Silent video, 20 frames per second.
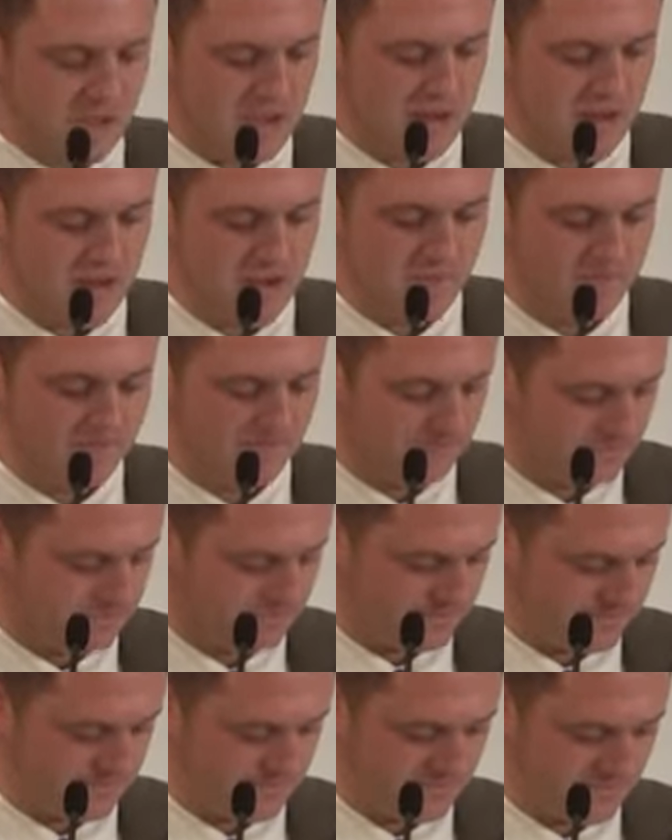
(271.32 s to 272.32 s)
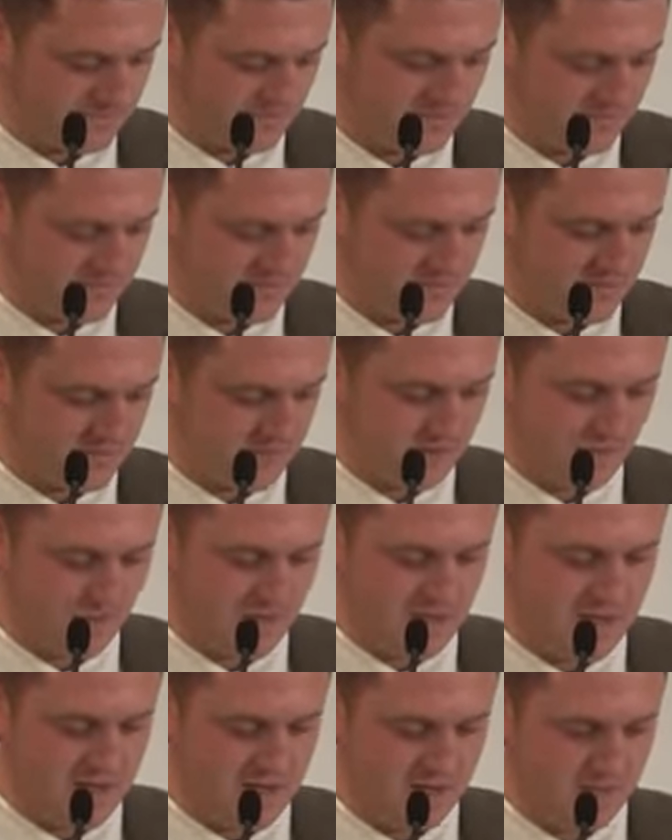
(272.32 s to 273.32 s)
And so
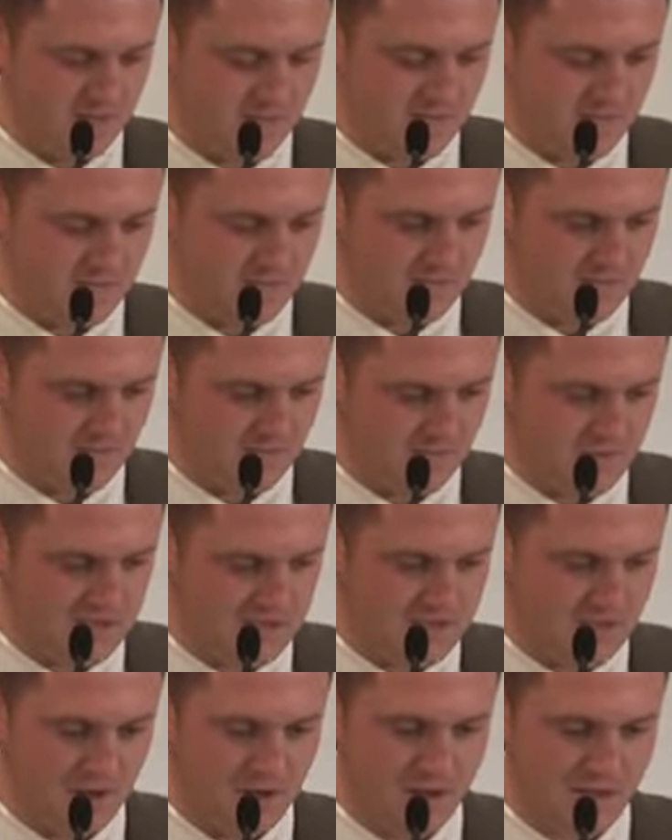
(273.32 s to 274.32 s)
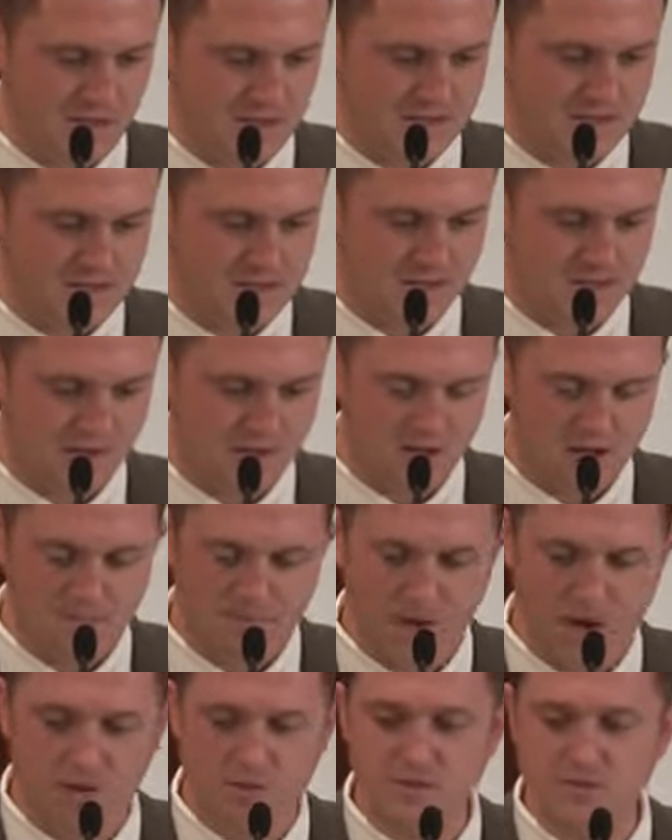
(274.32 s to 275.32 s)
we started
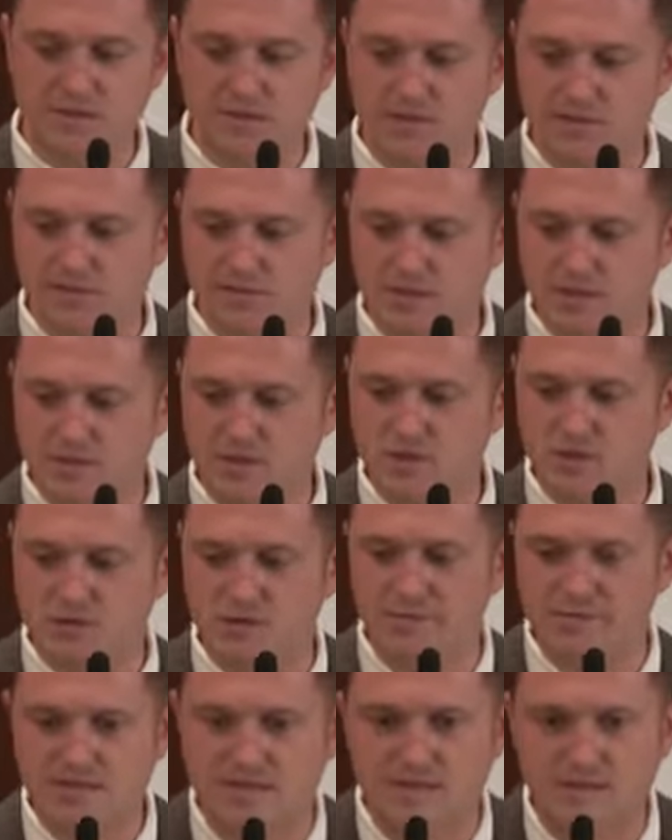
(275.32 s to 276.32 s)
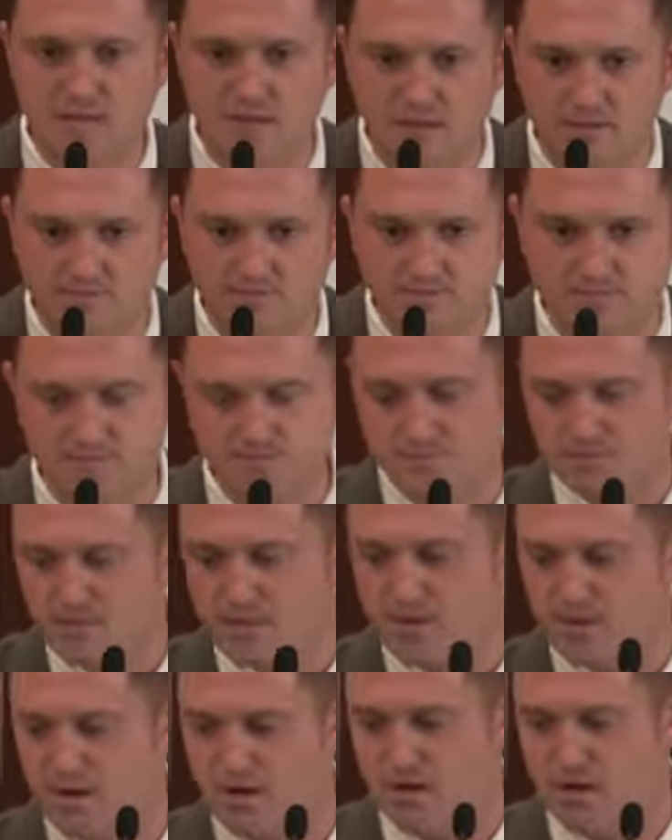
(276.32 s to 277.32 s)
opposing extremist Islam.
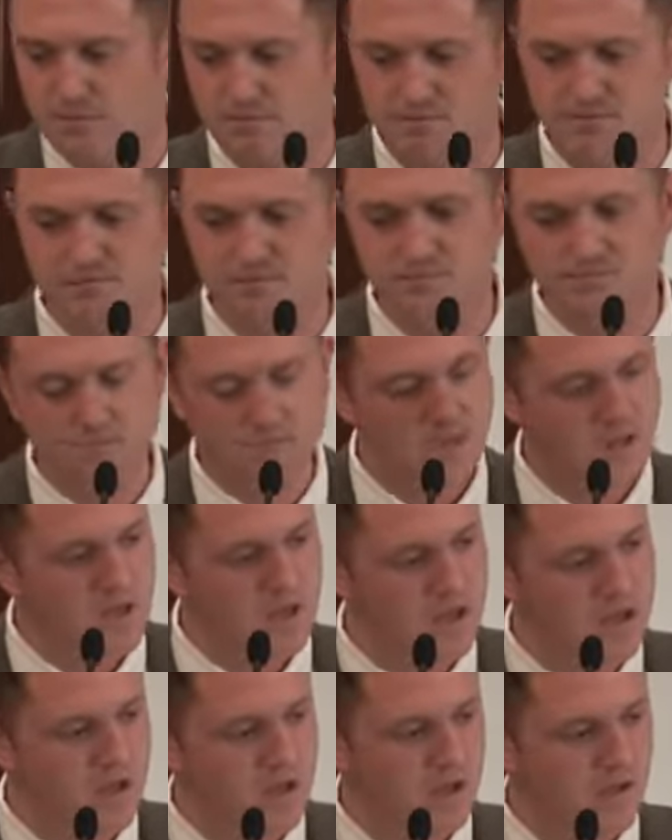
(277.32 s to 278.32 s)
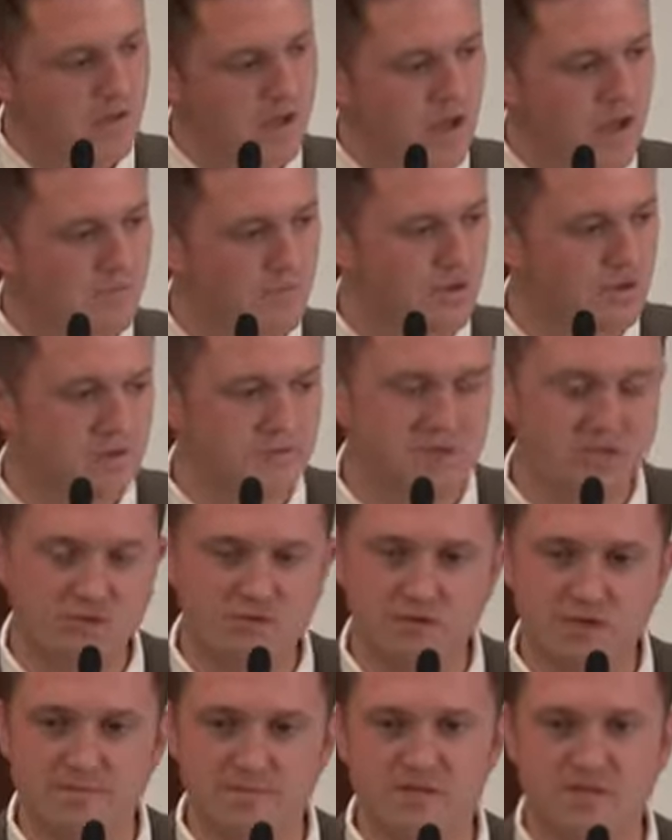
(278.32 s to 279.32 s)
Muslim
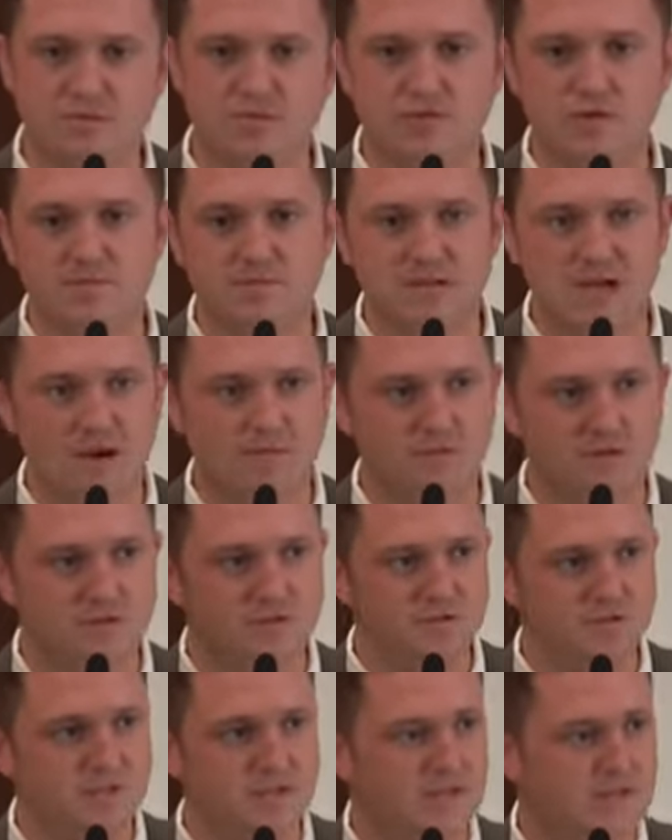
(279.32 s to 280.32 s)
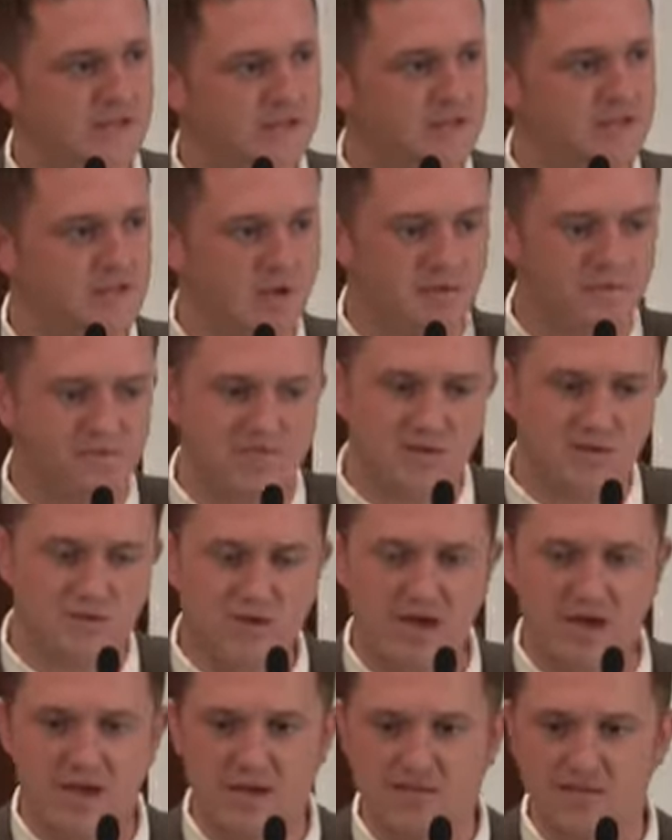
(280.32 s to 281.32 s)
extremist groups, Al-Mujahideen, Islam for
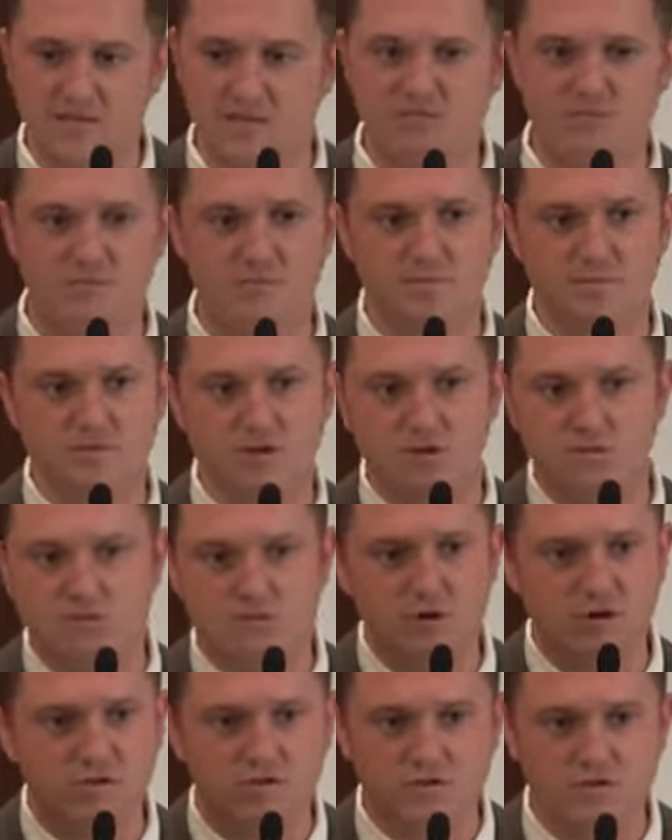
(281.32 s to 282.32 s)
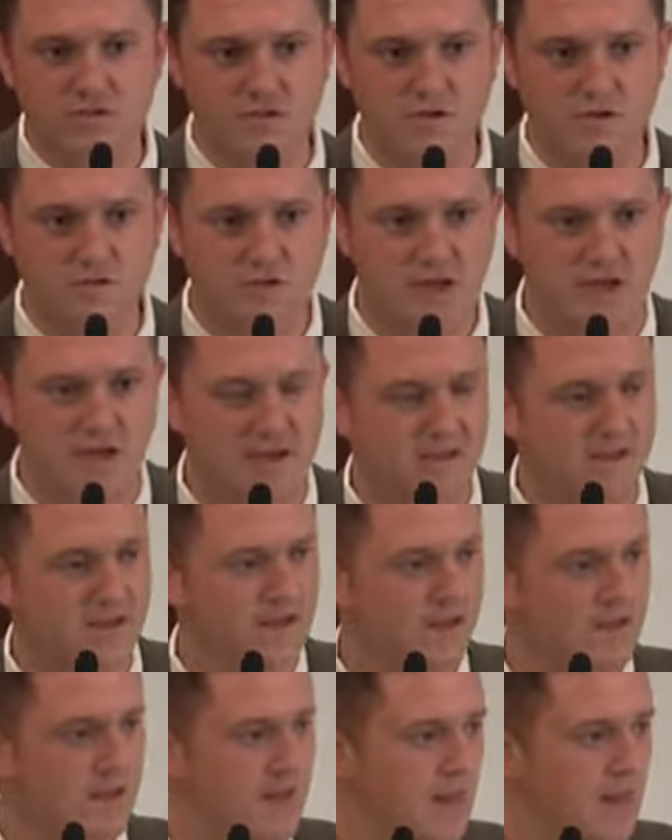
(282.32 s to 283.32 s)
UK, these groups that are all across the
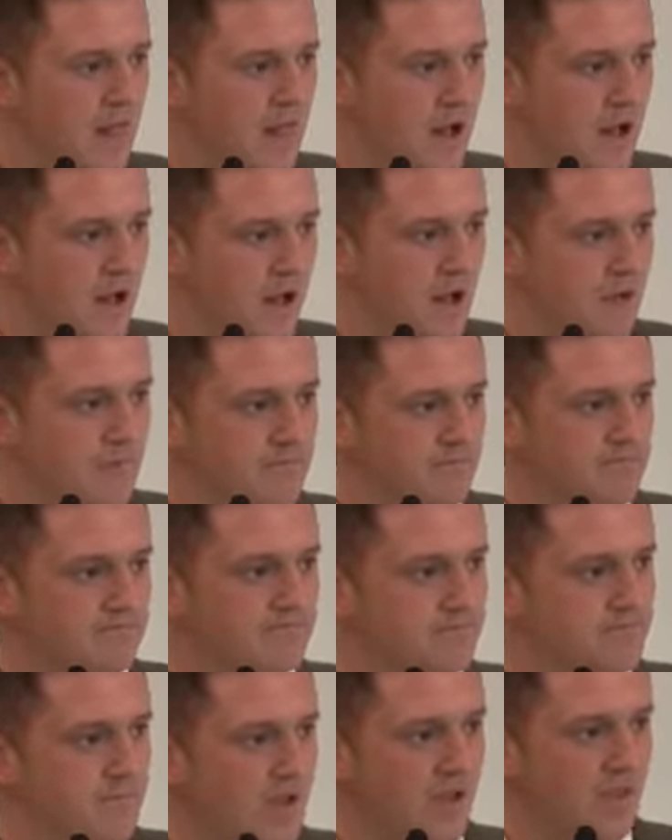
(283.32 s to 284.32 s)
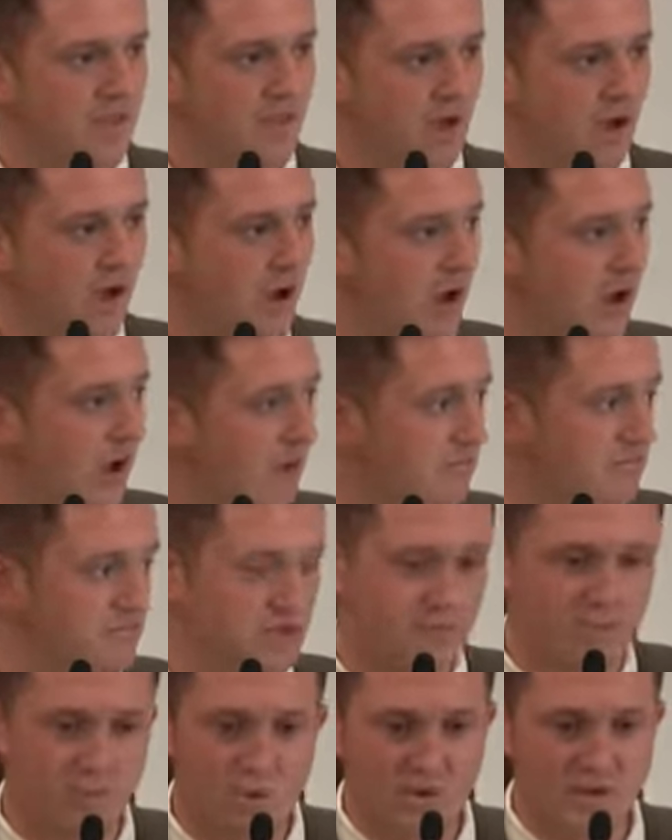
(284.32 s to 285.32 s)
UK that are
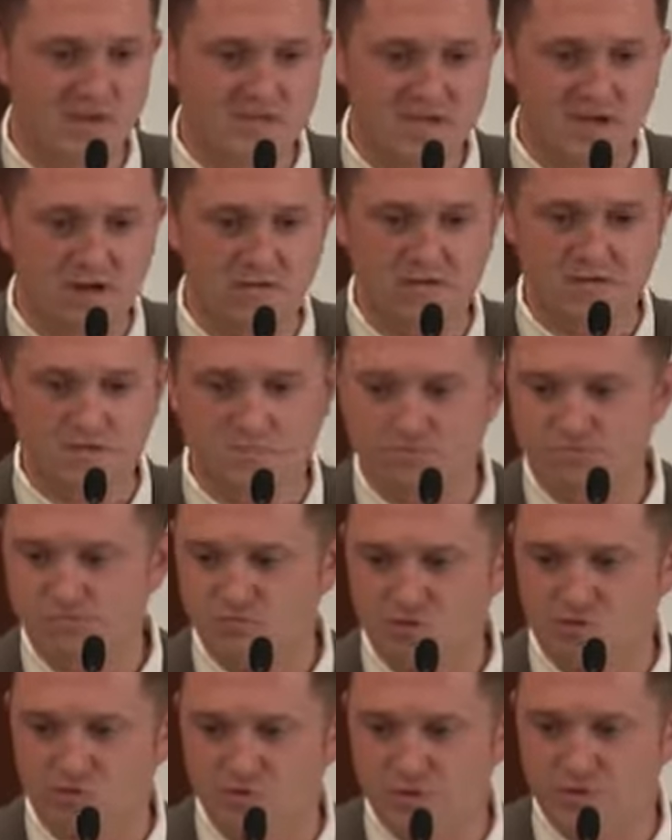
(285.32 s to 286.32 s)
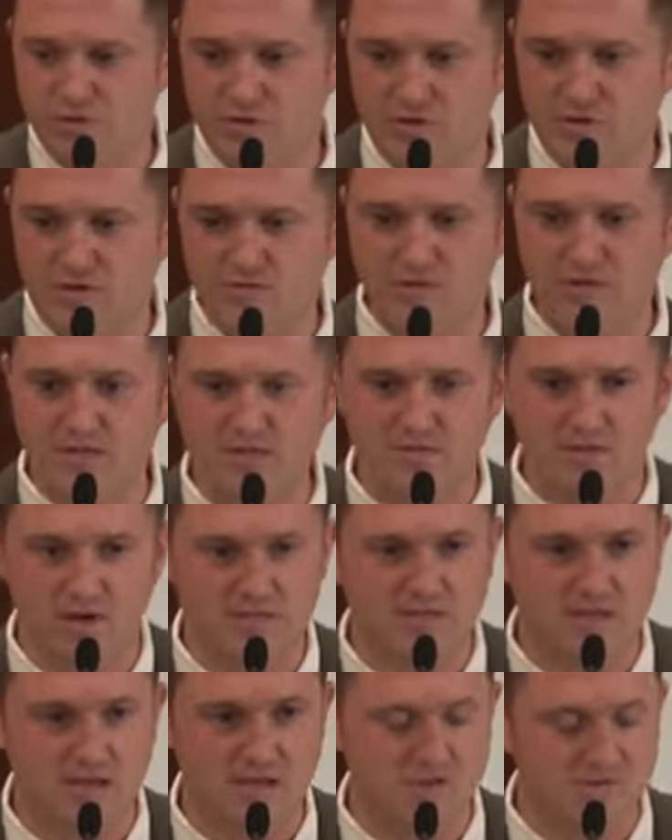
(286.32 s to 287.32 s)
supporting terrorism, recruiting on the streets of
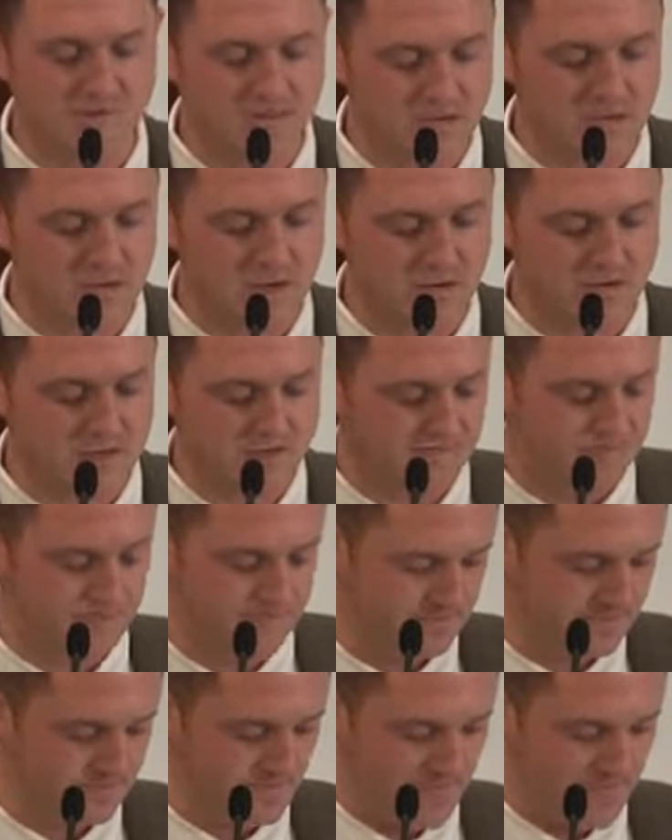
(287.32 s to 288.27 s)
our towns for terrorism.